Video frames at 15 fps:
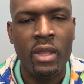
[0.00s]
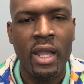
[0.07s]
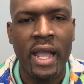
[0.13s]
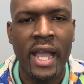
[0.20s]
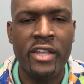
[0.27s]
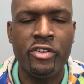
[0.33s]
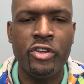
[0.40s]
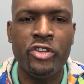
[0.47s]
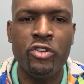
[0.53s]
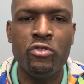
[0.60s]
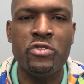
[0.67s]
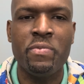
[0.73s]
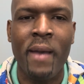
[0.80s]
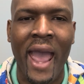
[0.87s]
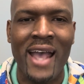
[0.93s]
And you
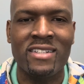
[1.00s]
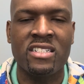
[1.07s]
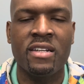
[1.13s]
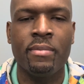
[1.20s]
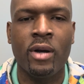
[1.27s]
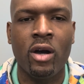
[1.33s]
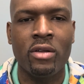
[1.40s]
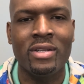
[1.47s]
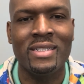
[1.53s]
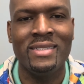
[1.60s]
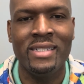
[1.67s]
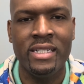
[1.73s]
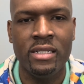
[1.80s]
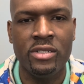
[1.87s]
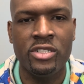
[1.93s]
use basketball to
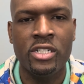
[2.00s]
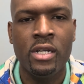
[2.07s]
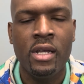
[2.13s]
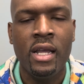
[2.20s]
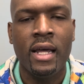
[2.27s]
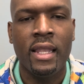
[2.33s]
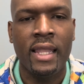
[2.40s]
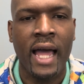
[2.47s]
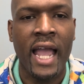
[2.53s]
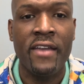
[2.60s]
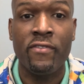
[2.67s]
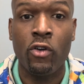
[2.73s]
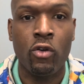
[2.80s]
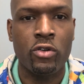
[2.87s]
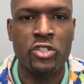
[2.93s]
teach
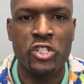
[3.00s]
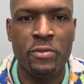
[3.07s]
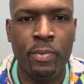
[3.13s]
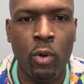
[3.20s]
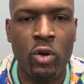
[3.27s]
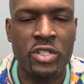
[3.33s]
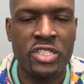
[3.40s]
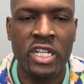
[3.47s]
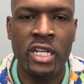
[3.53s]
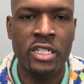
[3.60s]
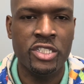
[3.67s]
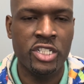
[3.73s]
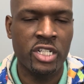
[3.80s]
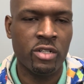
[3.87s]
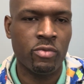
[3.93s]
life, or sports in
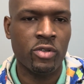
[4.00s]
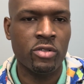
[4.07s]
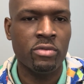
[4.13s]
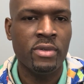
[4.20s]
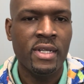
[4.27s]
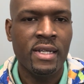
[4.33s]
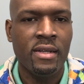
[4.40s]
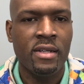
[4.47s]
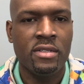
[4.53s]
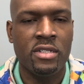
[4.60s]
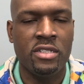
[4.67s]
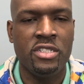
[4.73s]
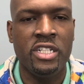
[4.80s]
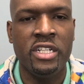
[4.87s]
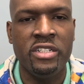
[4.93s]
general to
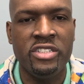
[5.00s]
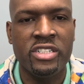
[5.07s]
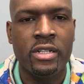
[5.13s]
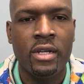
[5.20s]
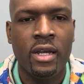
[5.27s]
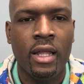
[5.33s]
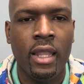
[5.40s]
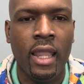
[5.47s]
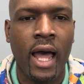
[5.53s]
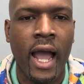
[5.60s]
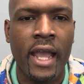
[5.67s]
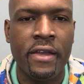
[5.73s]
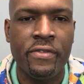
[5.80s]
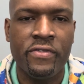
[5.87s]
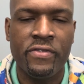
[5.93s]
teach
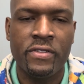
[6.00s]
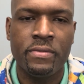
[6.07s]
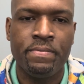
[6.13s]
life.